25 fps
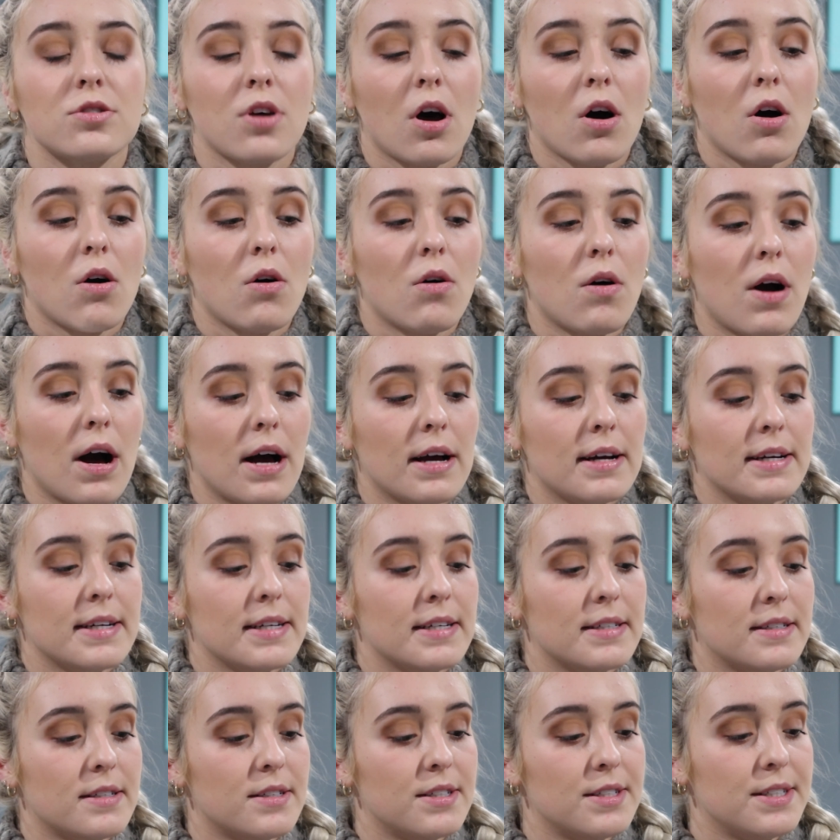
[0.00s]
So
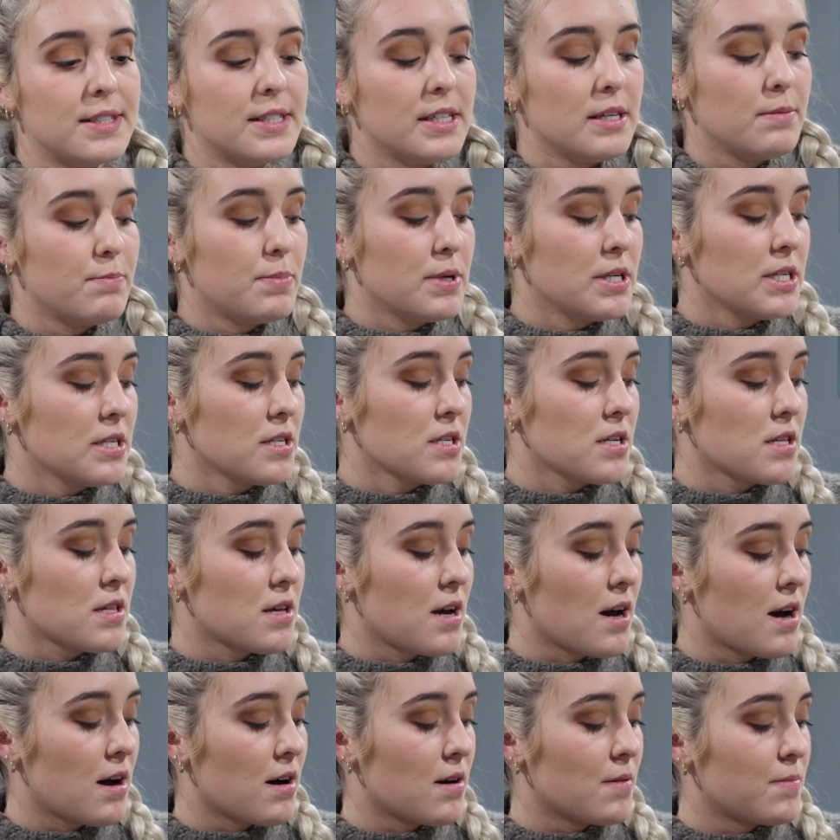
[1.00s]
I deepened that
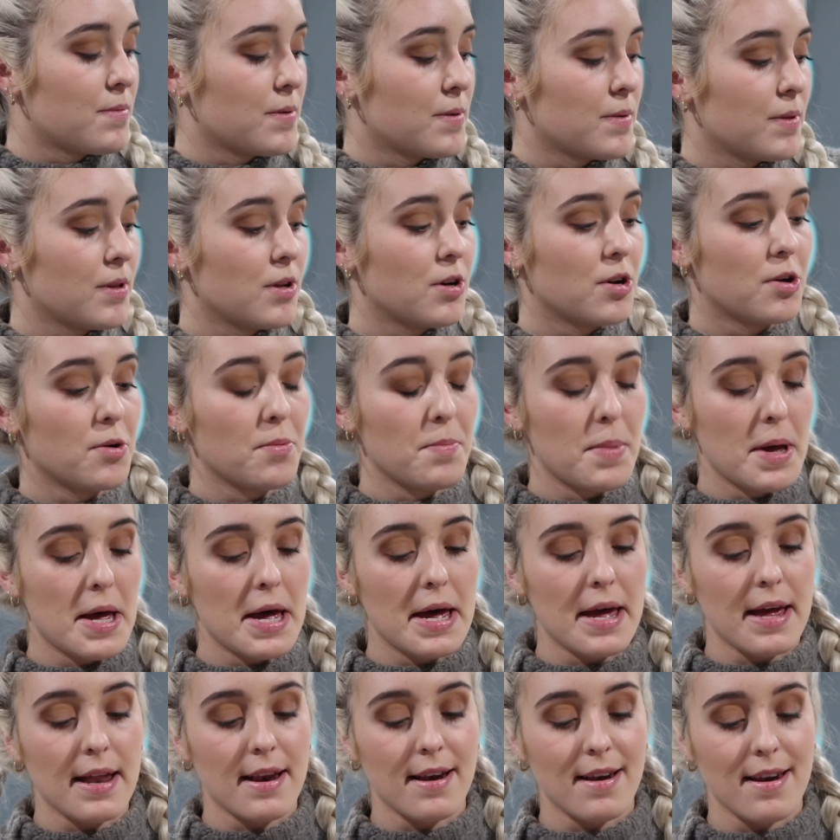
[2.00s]
up a little
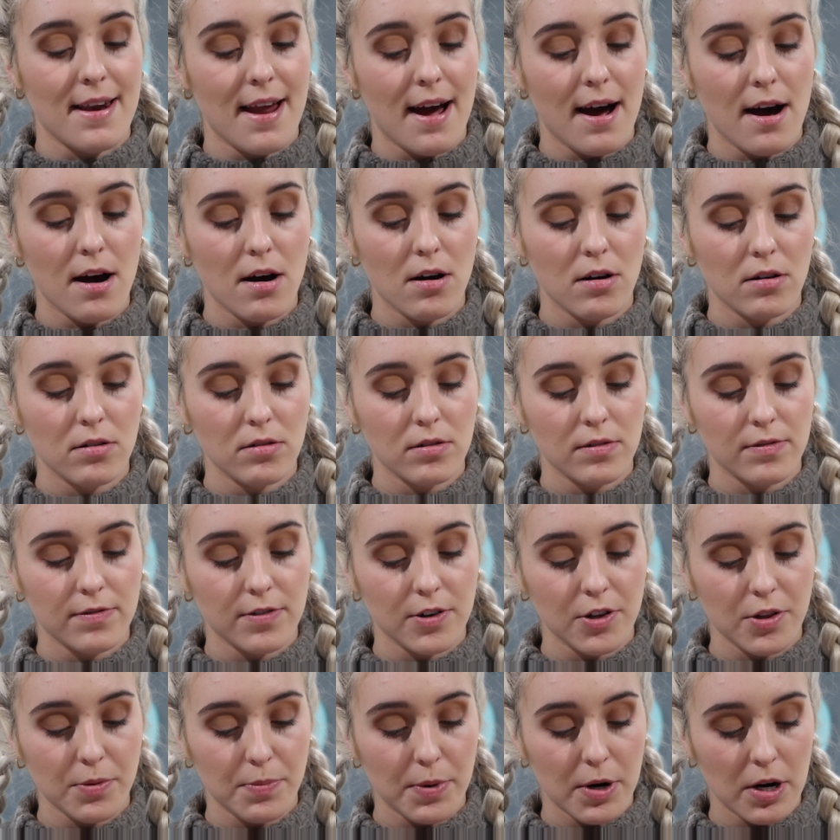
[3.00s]
bit, and now
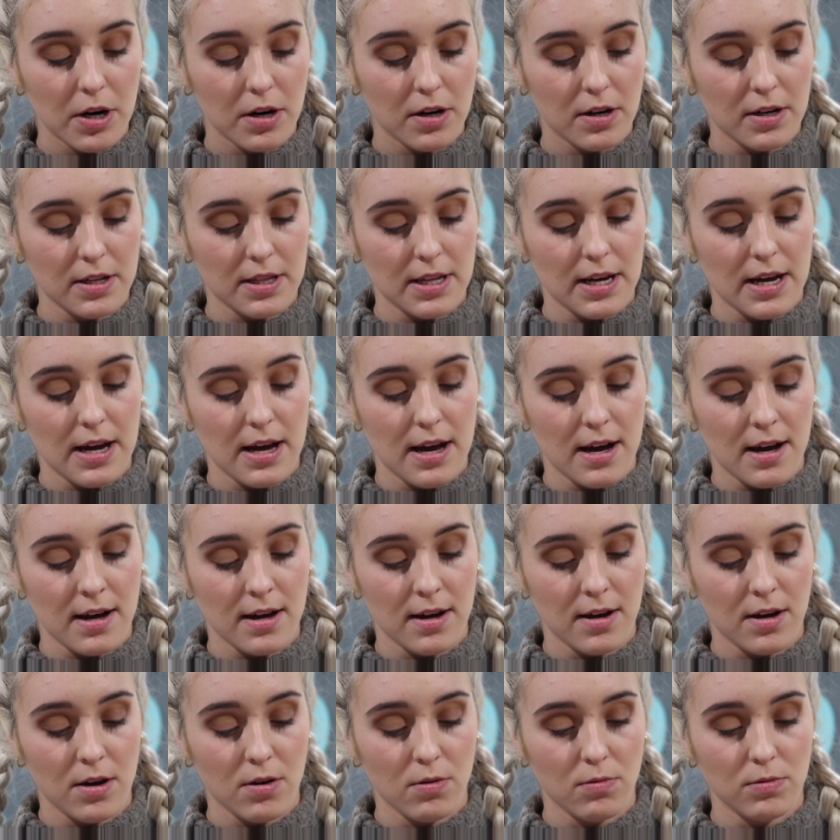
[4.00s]
for the part that
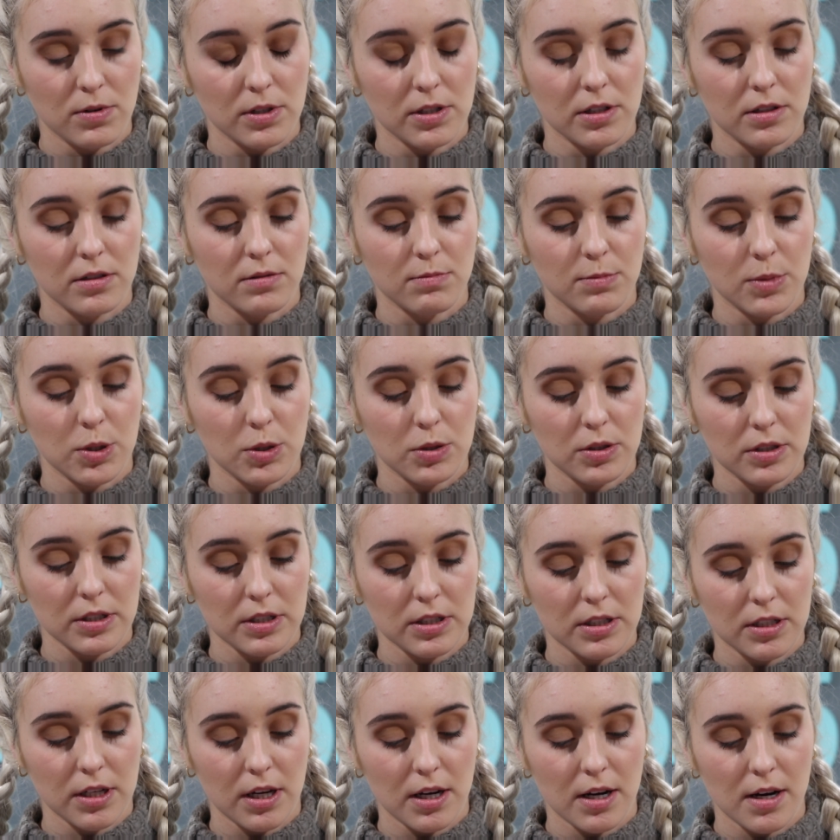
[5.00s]
I was most
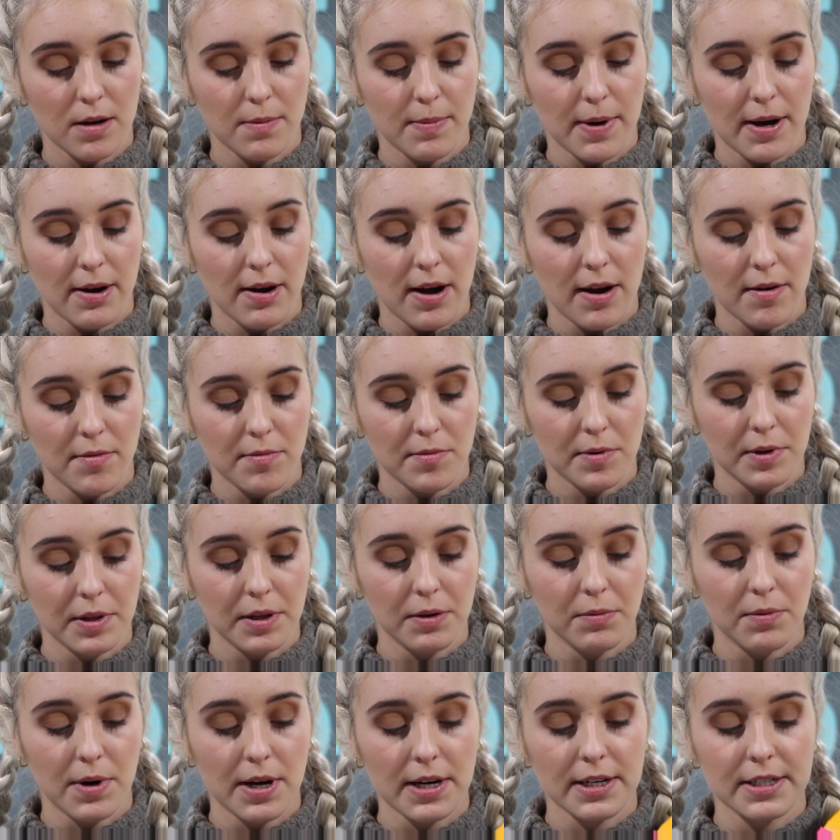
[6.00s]
excited about, I
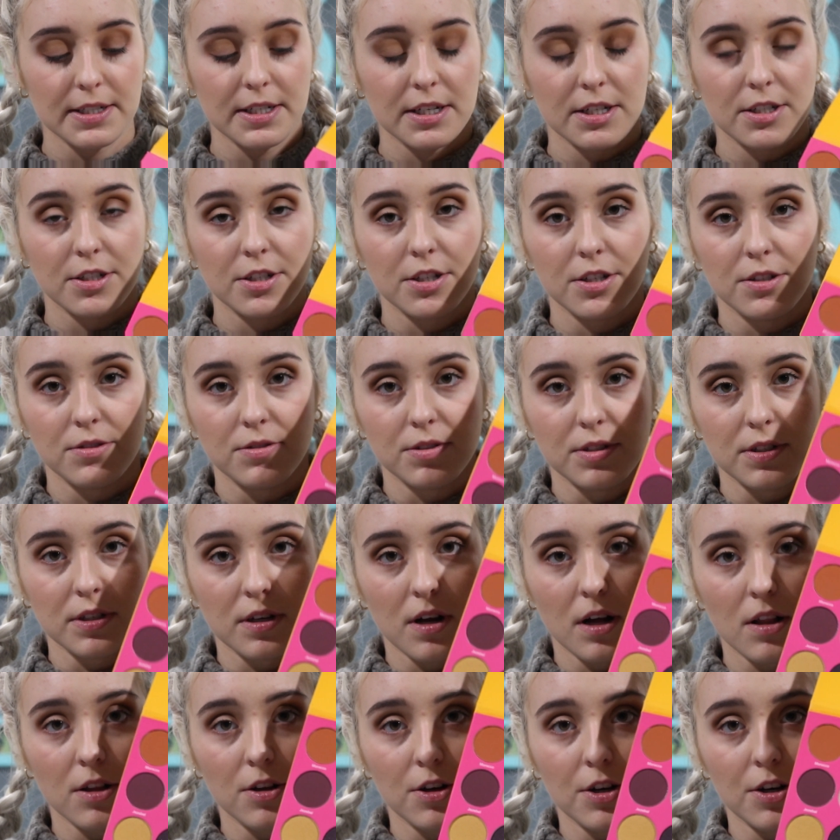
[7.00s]
really wanted to use the
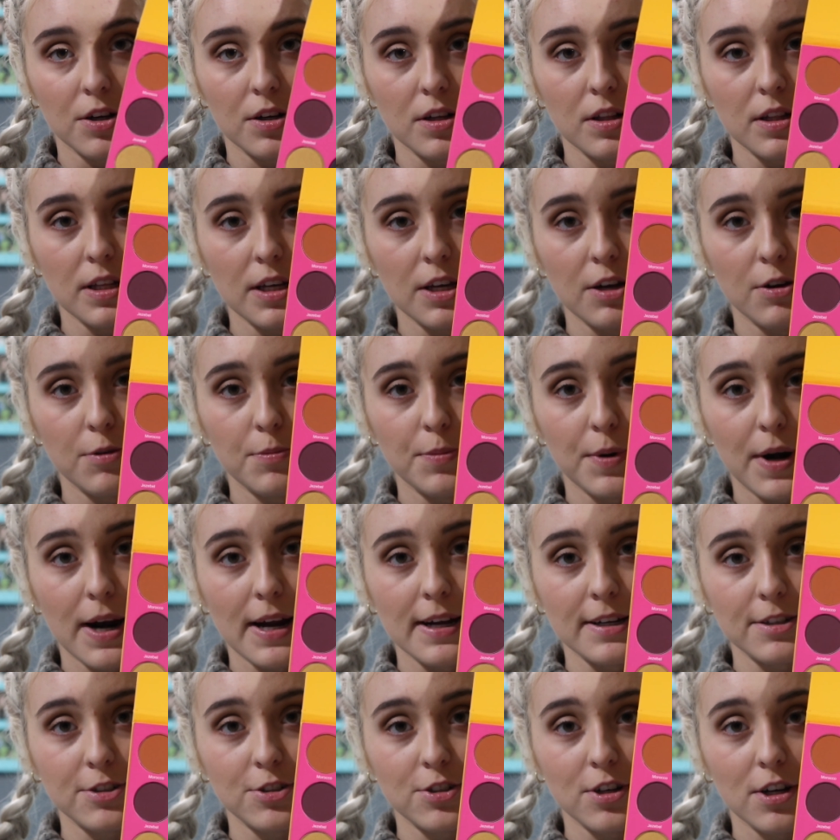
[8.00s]
color
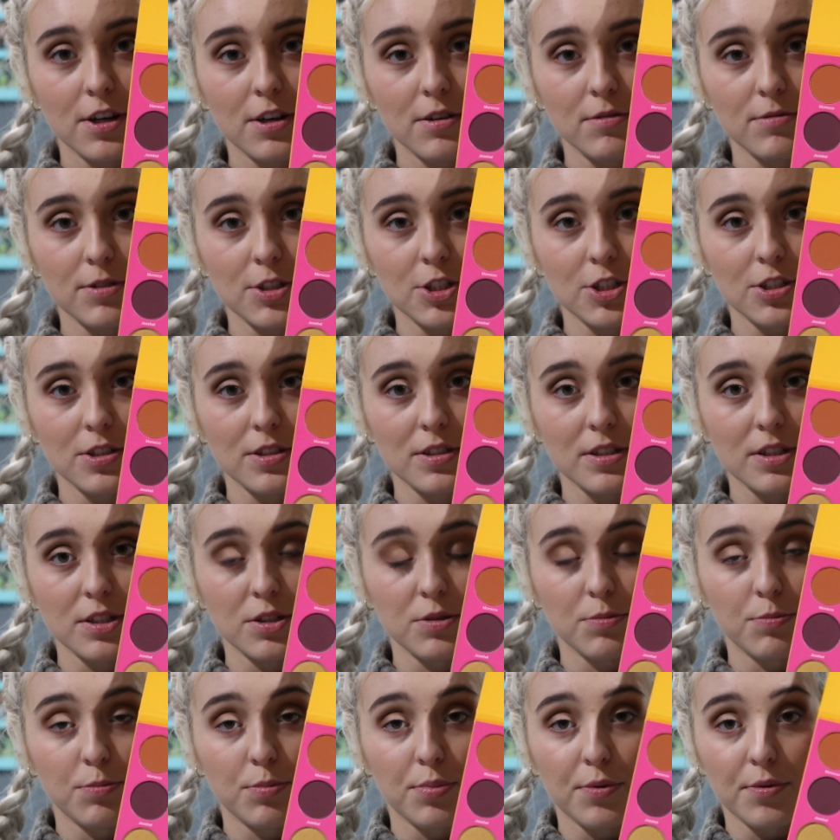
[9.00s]
Cleopatra, which is
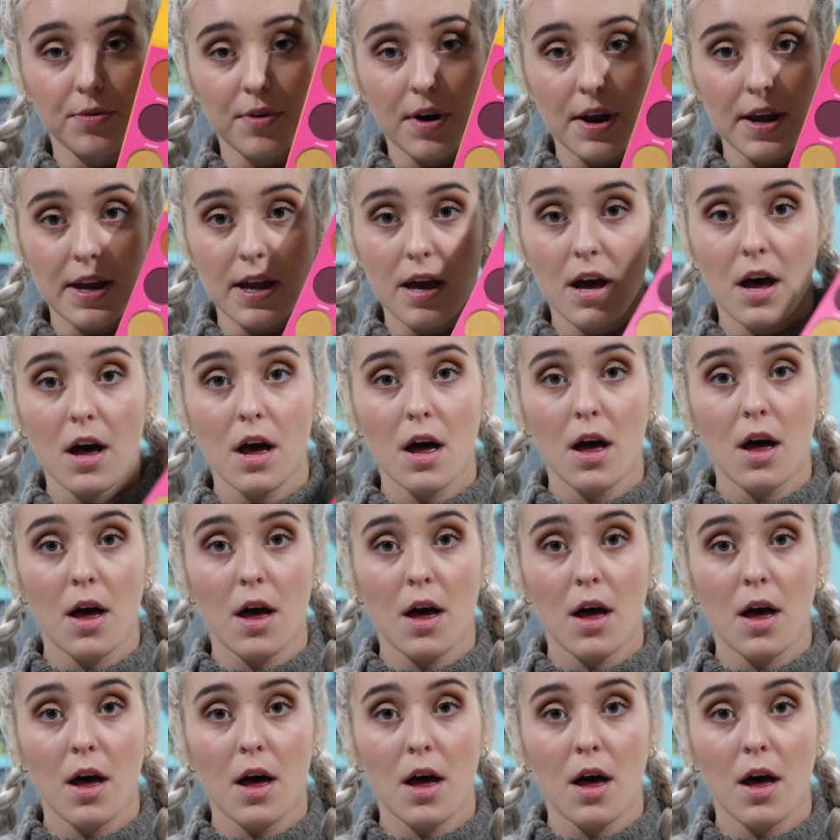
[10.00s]
this bright